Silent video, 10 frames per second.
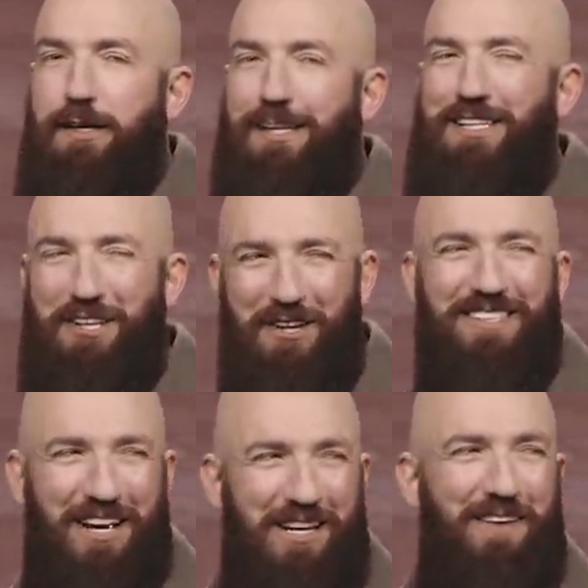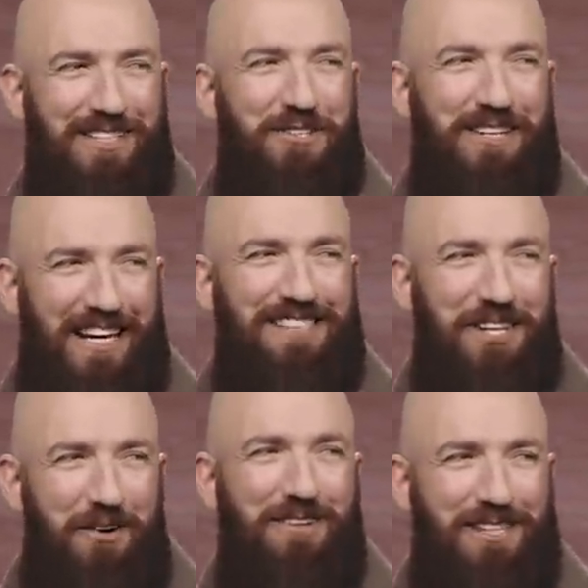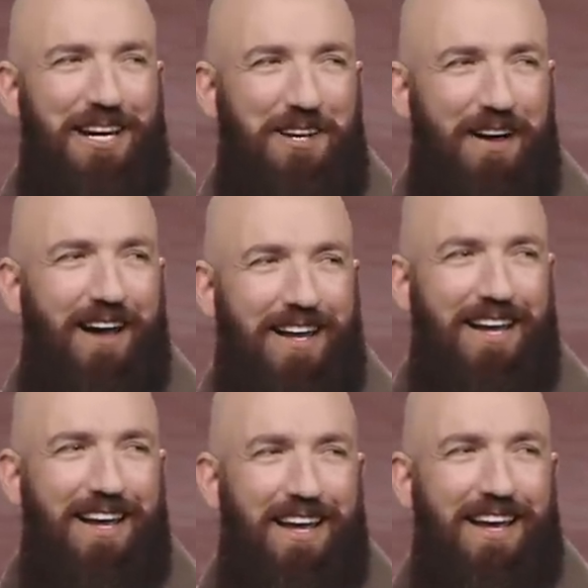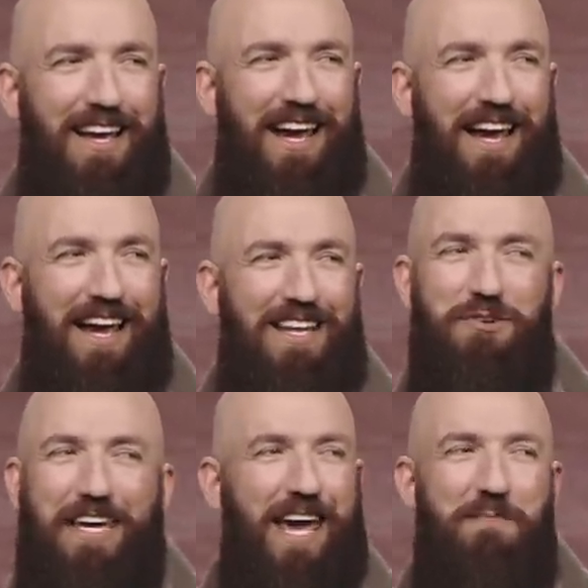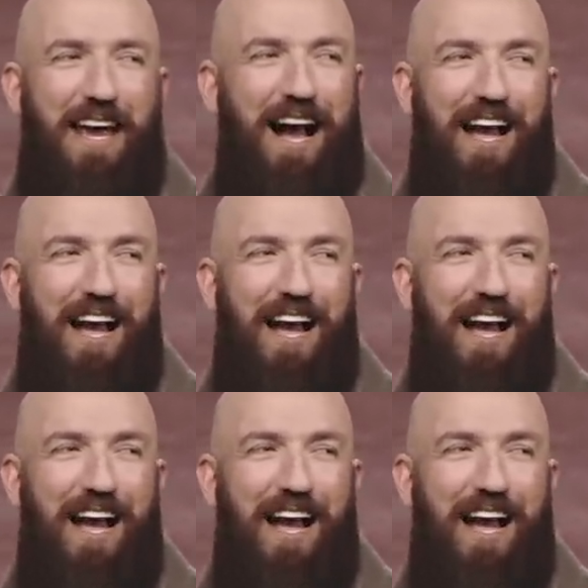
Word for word: You know what I'm talking about? You guys know what I'm talking about. And you can't make eye